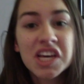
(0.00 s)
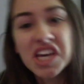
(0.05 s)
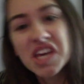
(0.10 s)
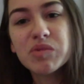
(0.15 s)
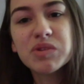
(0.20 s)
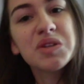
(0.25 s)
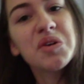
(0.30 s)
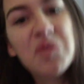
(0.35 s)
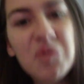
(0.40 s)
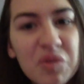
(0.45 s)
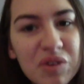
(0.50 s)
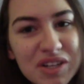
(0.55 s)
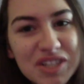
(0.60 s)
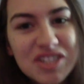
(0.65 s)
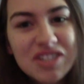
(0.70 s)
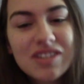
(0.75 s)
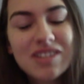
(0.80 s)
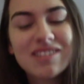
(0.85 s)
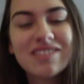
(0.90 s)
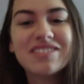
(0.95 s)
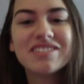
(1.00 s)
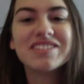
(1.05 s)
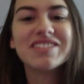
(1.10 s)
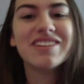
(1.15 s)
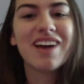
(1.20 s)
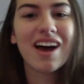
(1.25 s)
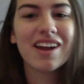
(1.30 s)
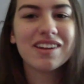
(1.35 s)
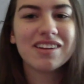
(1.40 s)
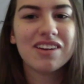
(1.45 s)
is orange, because there's
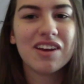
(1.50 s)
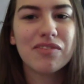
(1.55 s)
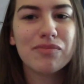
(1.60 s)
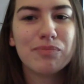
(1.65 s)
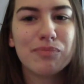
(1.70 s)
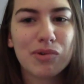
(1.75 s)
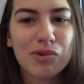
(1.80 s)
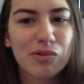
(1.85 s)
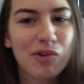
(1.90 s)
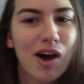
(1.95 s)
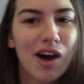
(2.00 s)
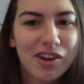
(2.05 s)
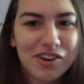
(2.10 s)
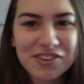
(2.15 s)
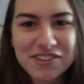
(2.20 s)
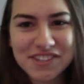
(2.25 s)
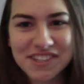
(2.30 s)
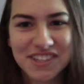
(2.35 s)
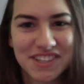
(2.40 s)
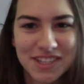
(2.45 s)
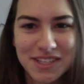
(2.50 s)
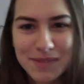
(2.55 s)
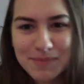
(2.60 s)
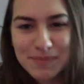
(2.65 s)
not enough Marauders in this